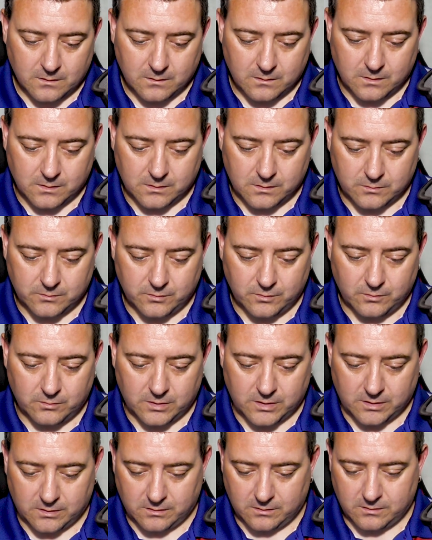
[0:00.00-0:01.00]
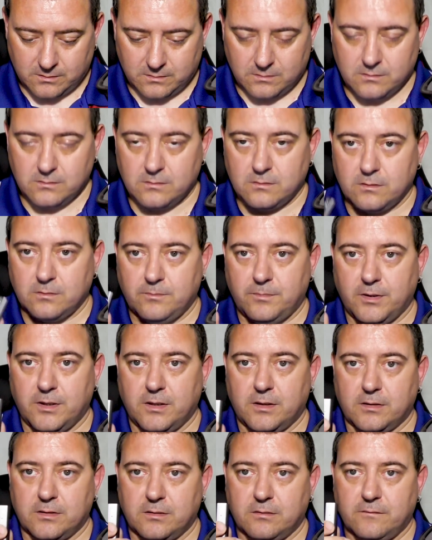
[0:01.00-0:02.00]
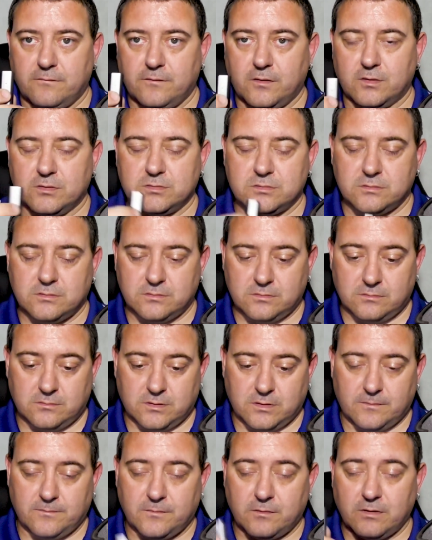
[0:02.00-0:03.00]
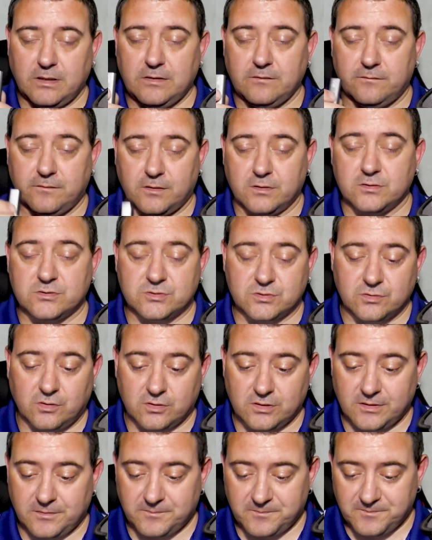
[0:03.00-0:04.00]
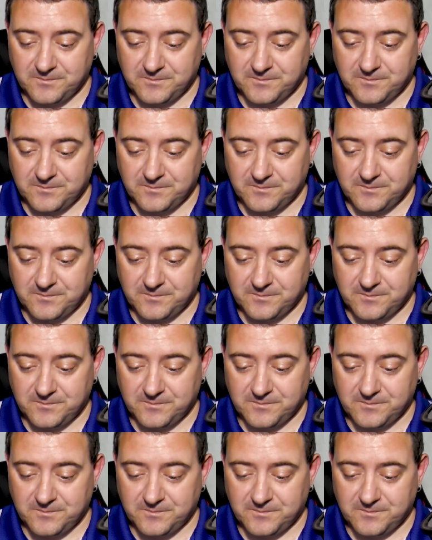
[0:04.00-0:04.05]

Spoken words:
And I do like the battery function, the light function on it.